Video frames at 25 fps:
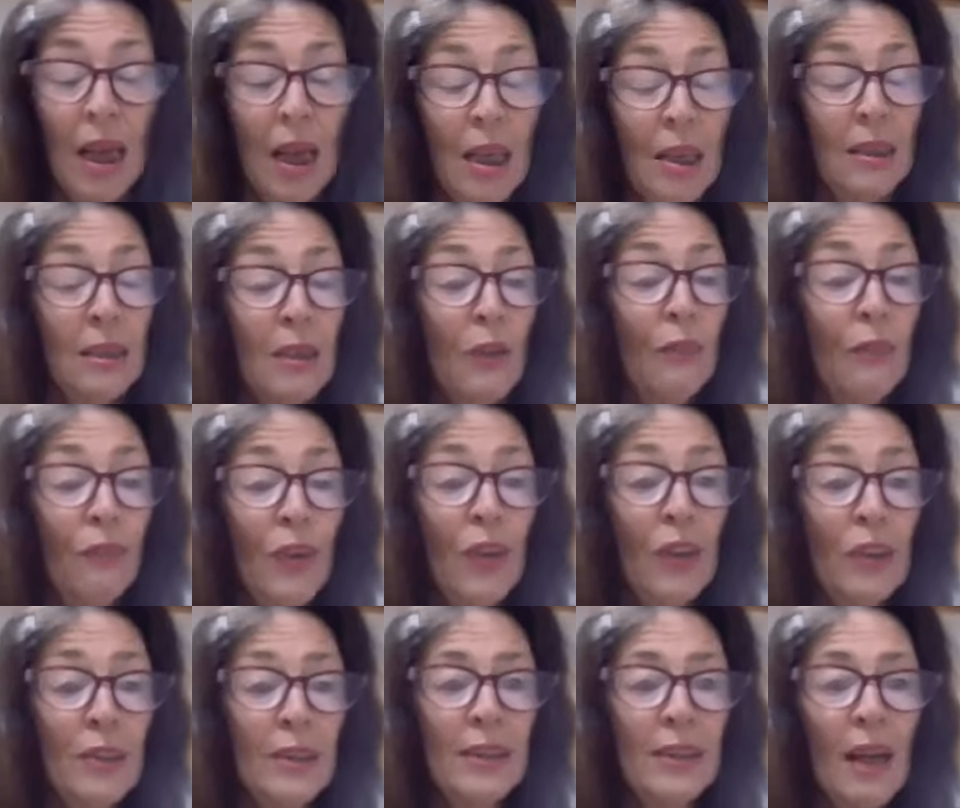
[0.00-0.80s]
So
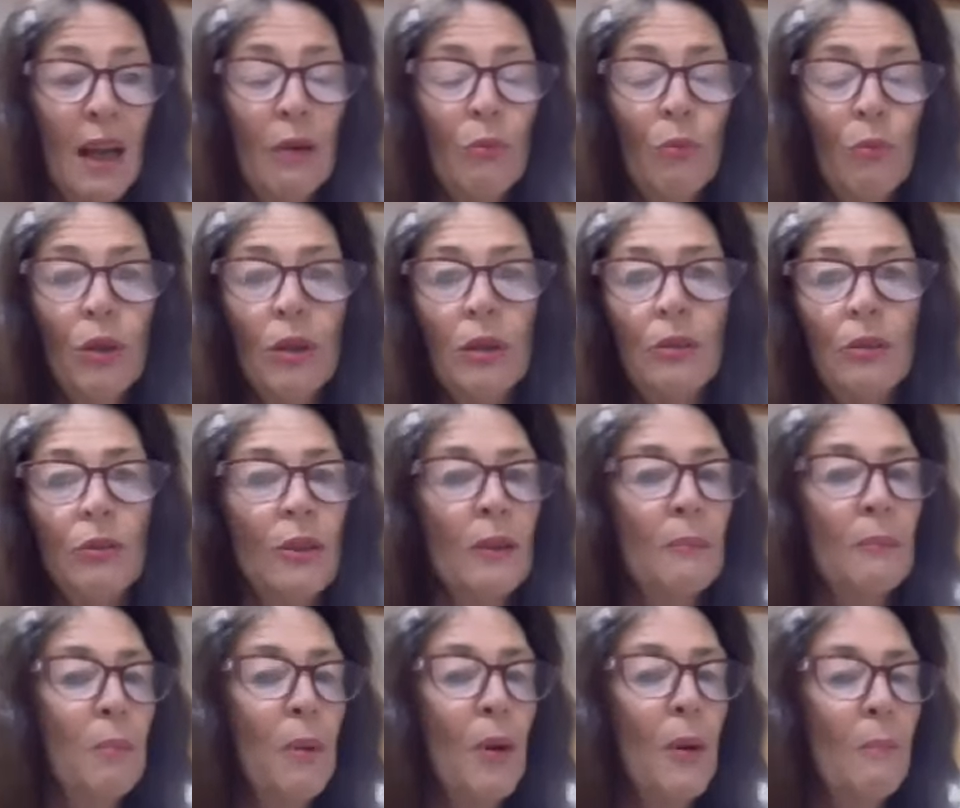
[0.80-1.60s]
first I want to look
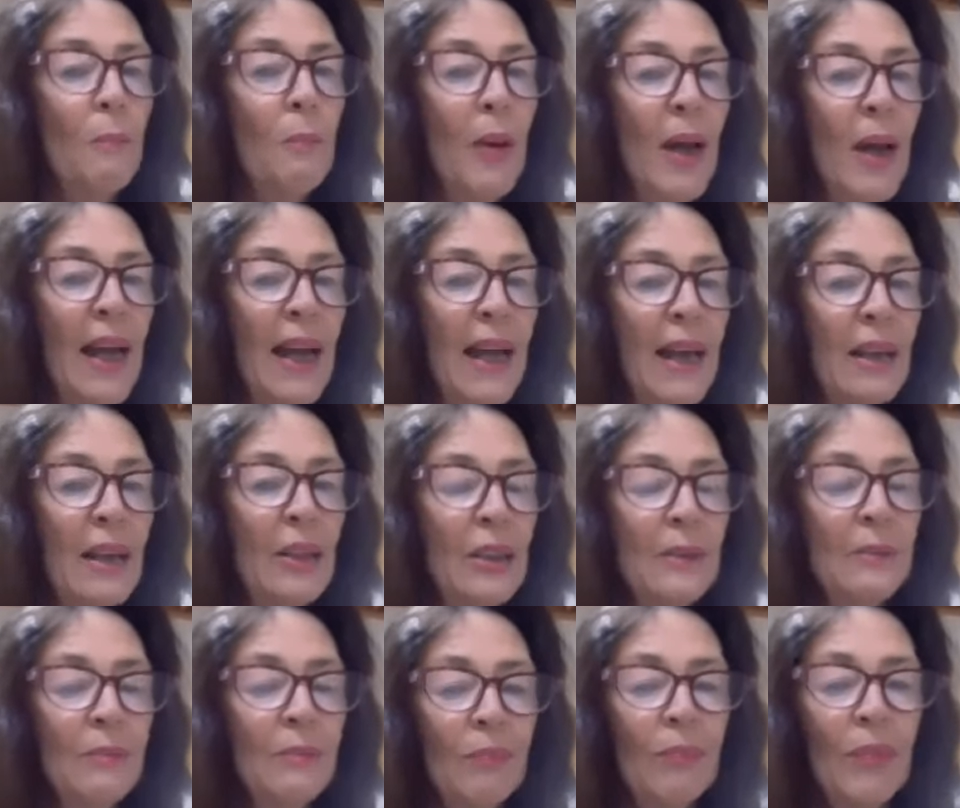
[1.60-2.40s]
at Pompeo.